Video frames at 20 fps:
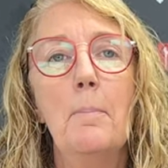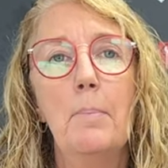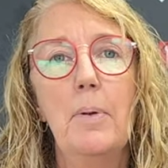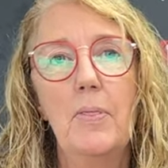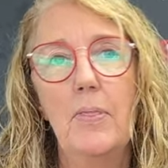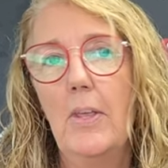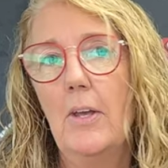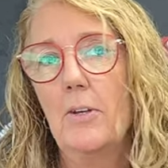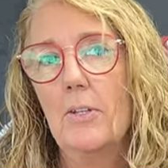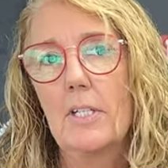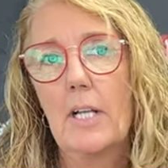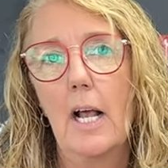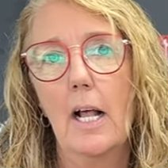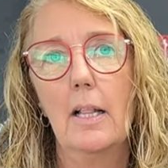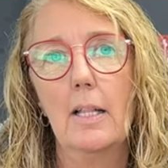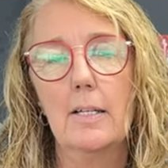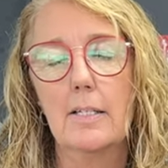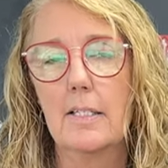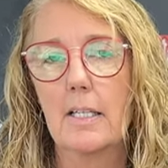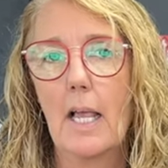but those
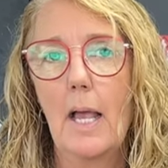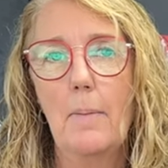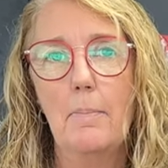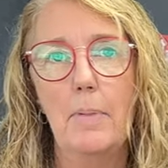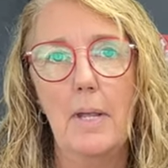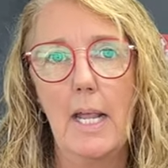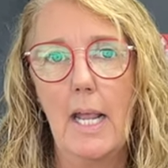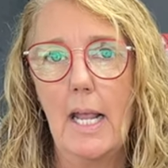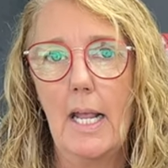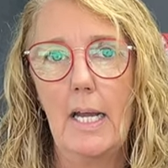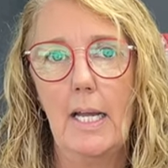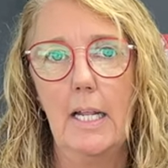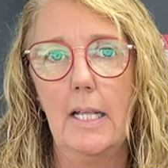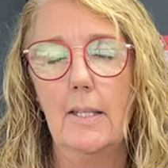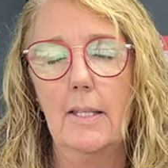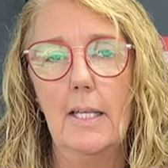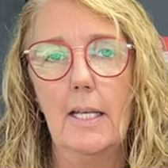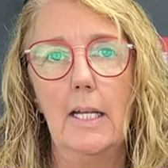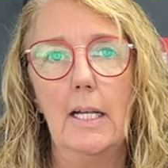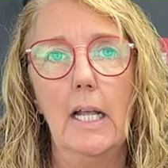colours can be
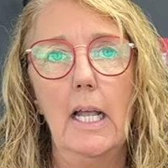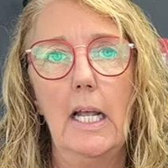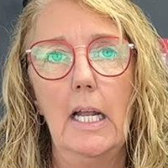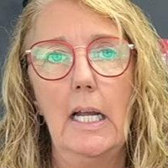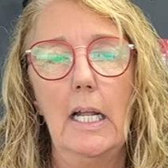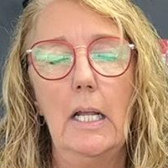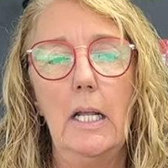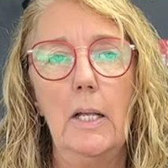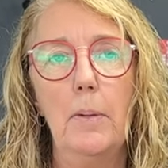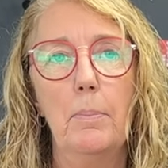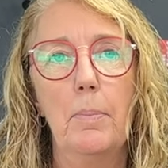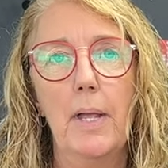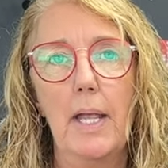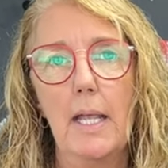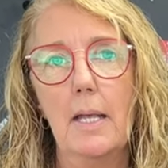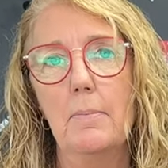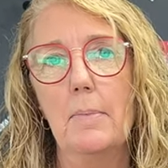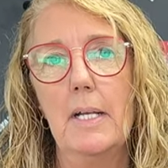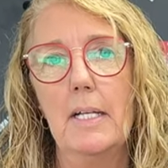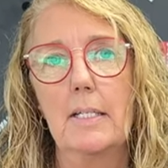anything, any
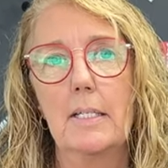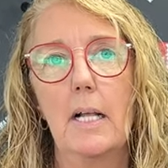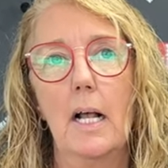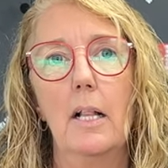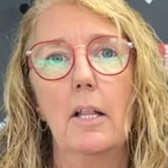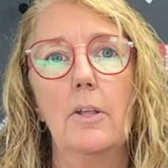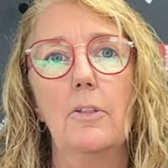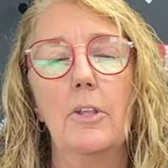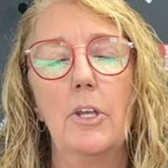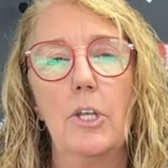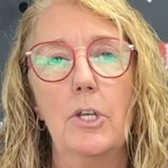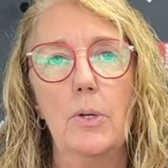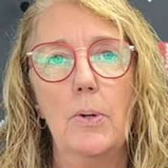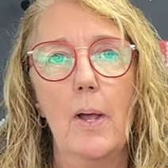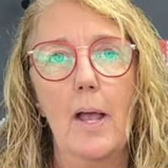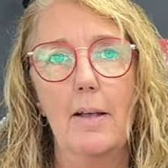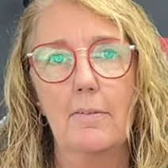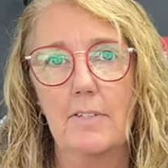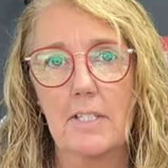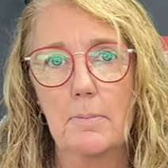PMS colour that you
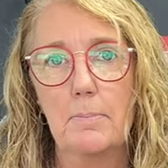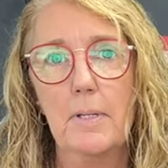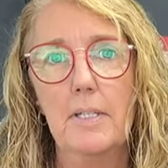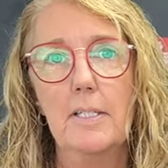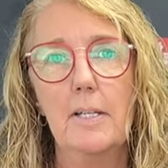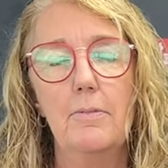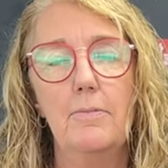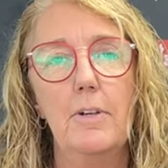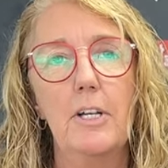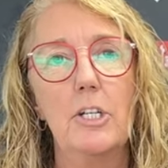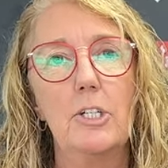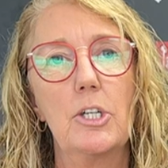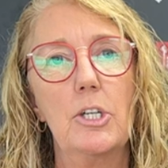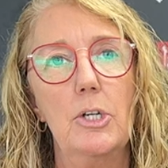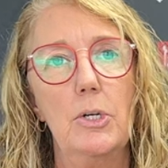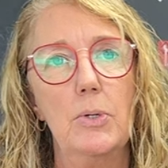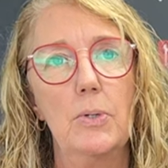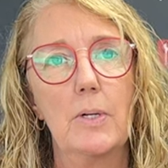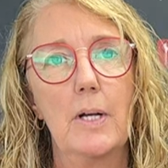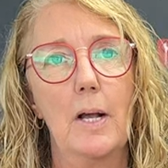have specific to
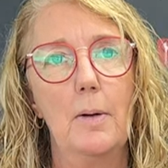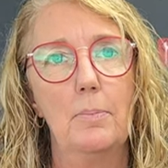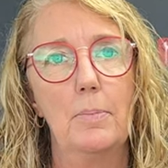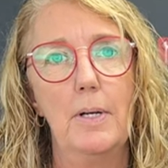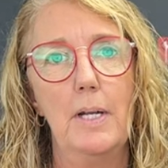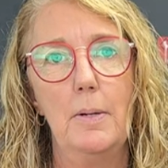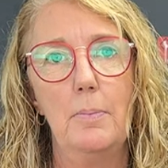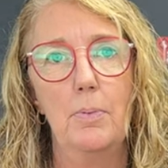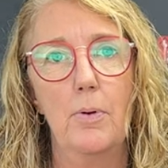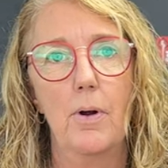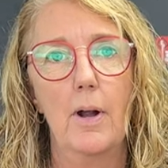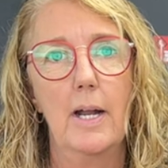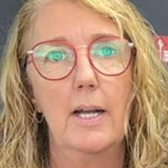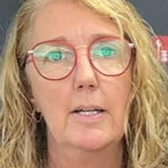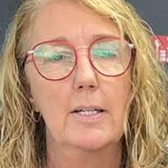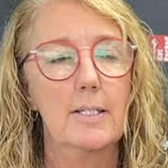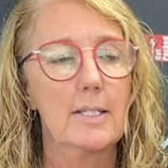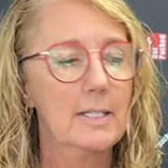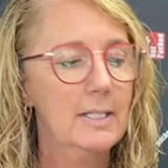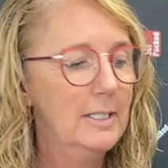your company
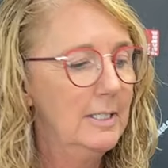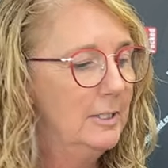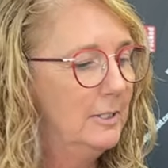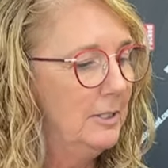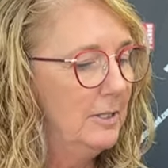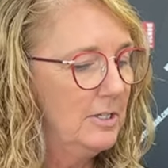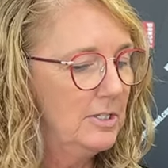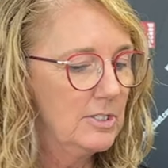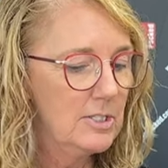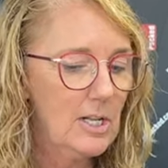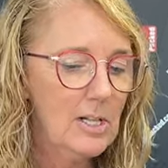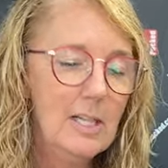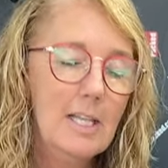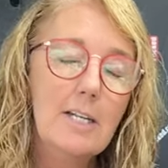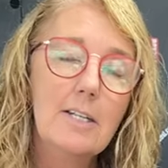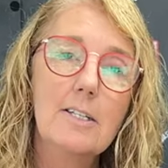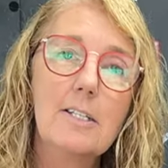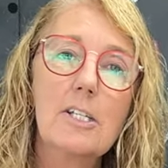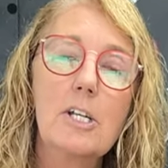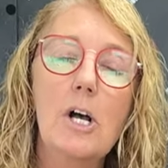brand. So
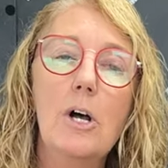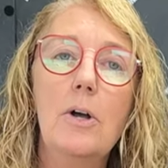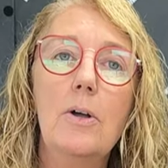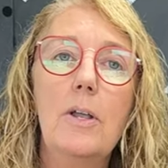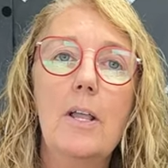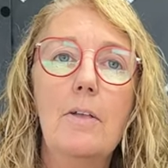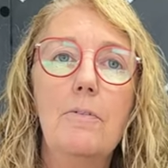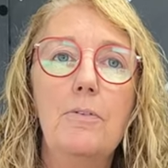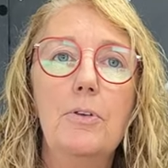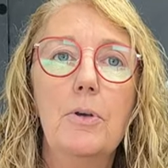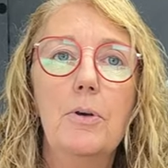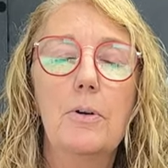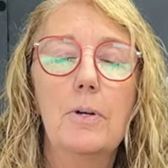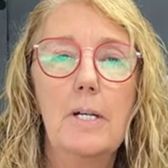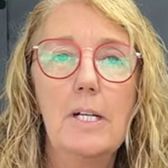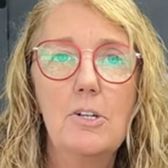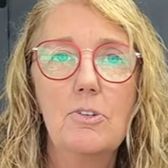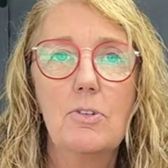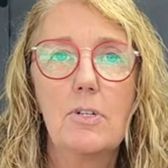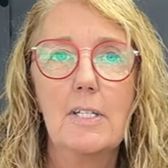let us know if you're
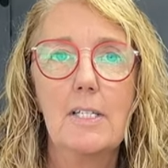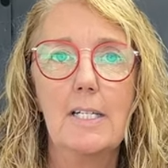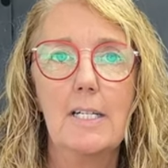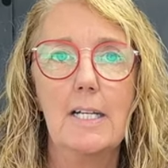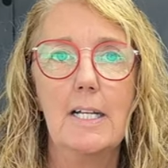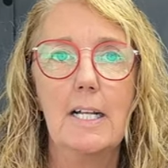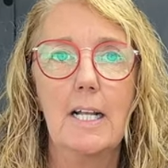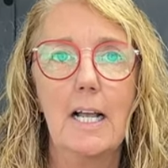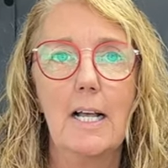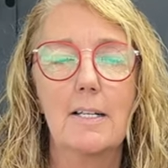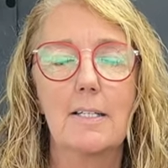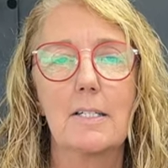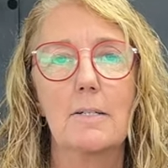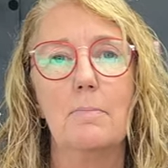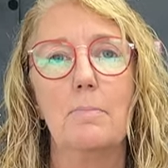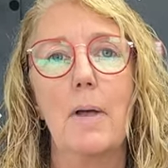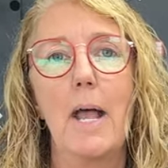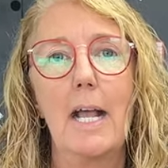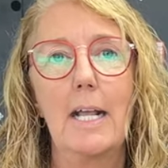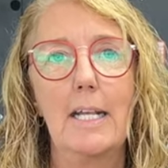interested in
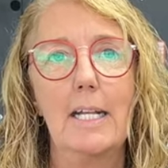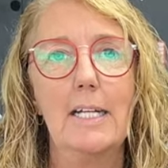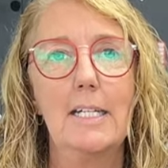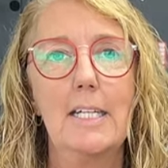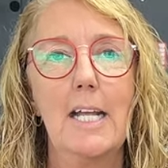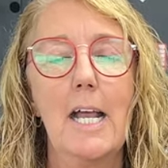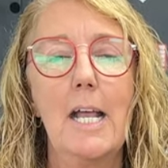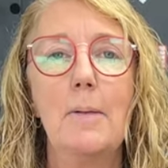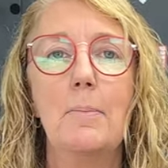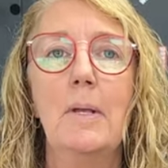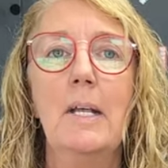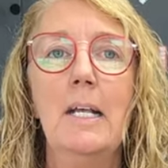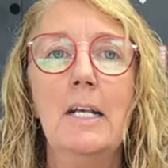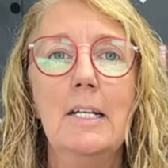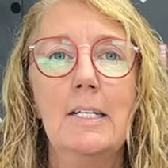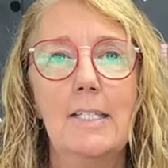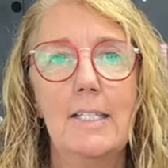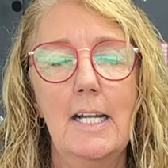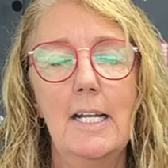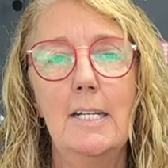custom packing tape,
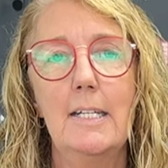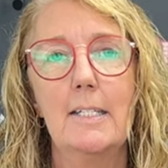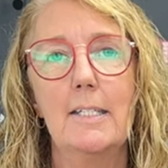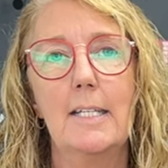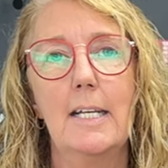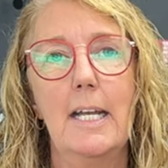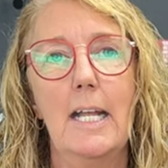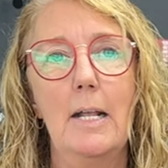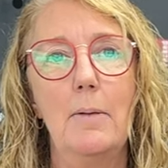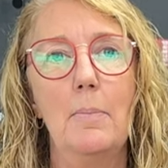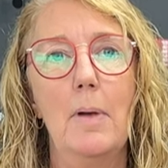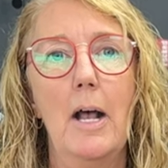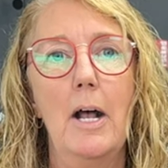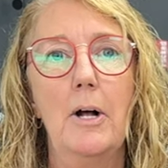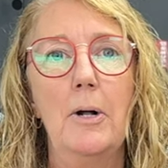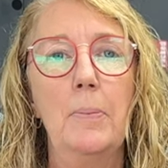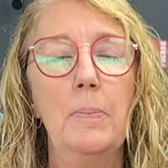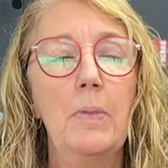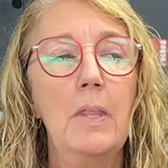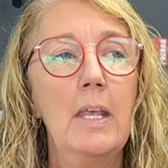send us an
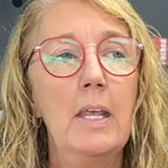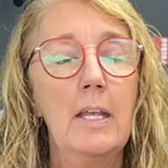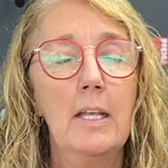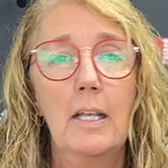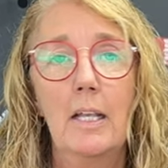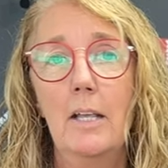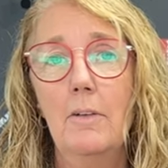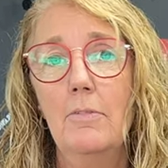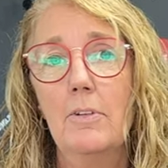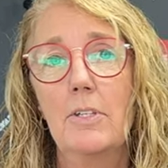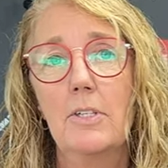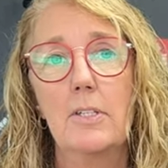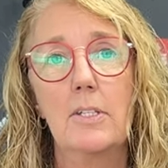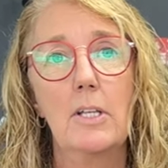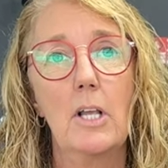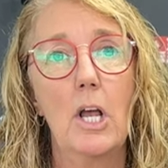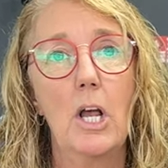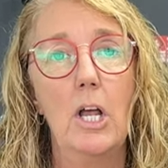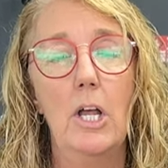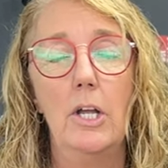email Give us
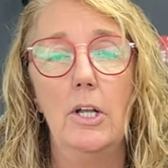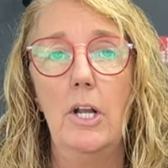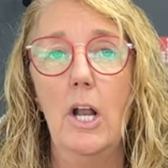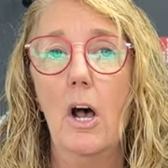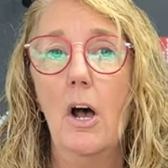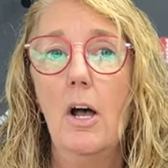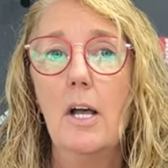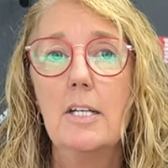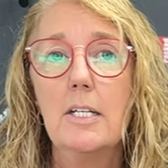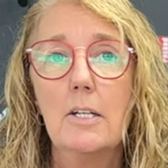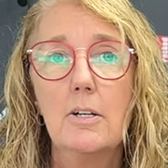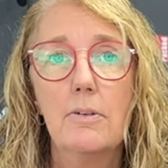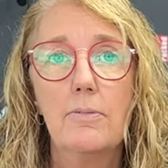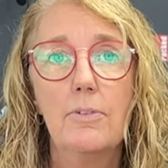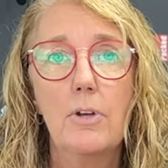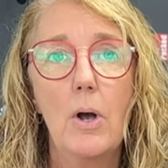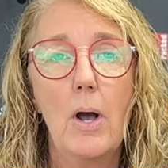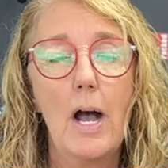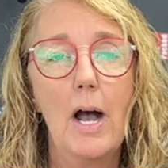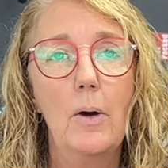an idea
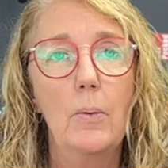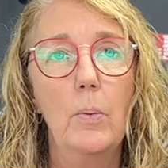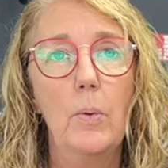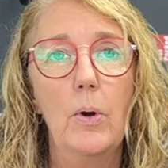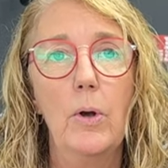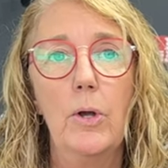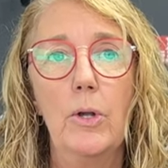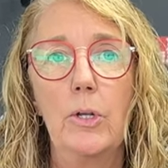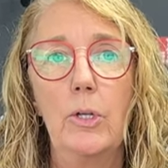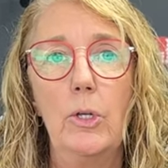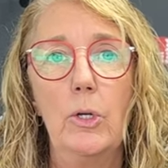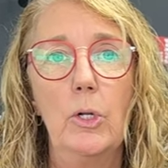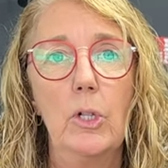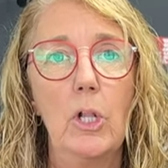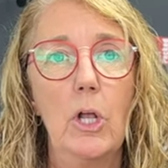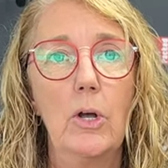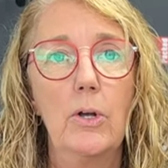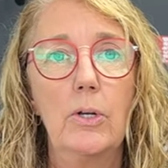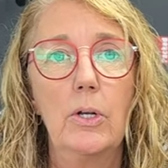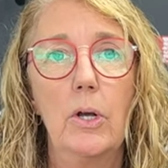of your artwork, your
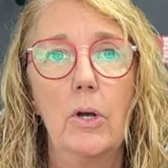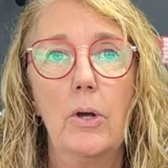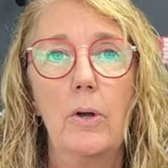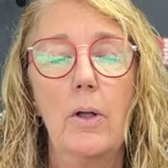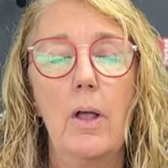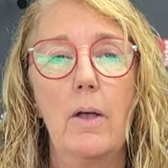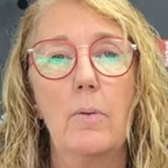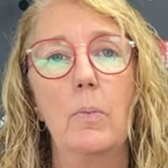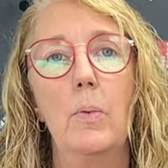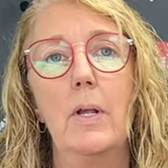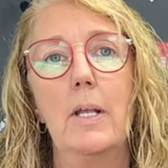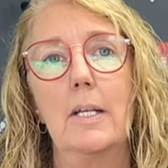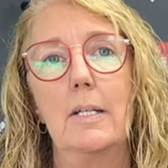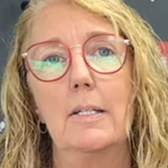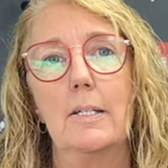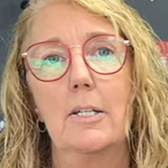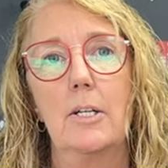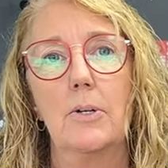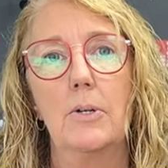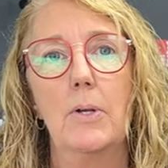logo, and we
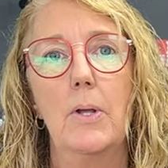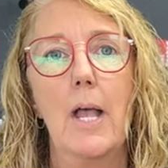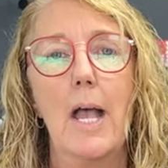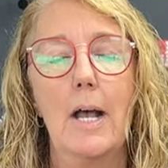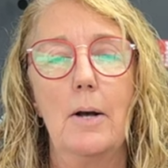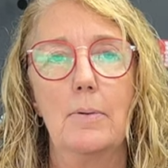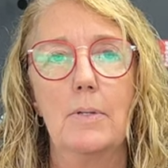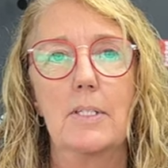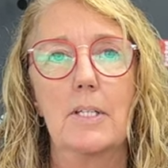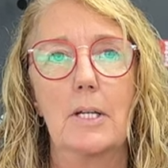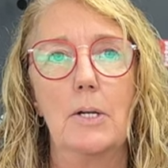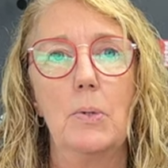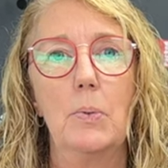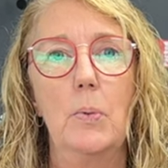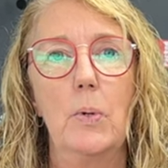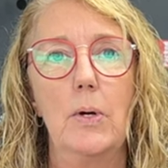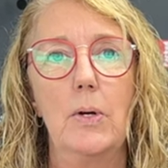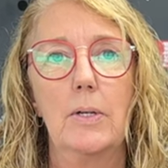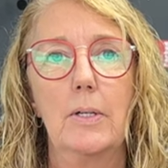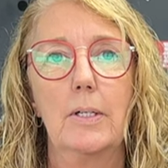can tell you how it's going to
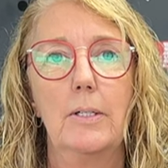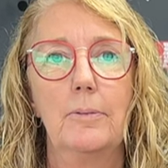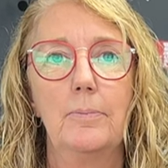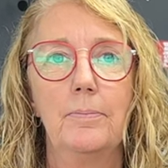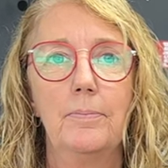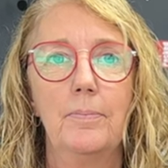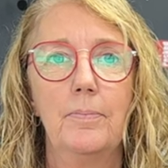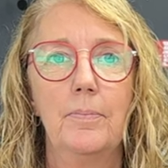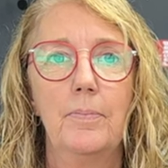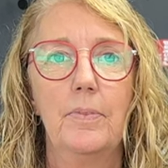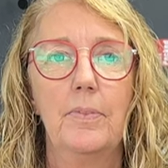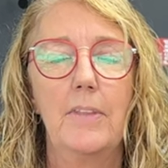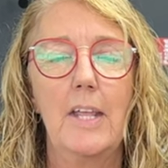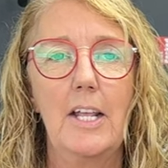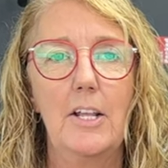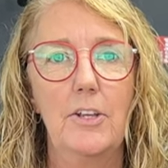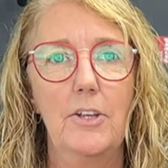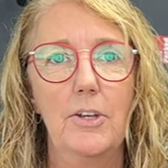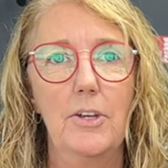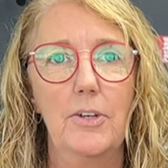work.
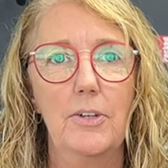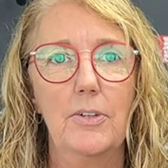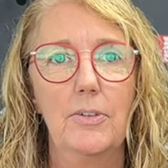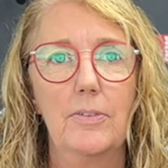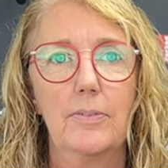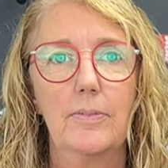Thank you.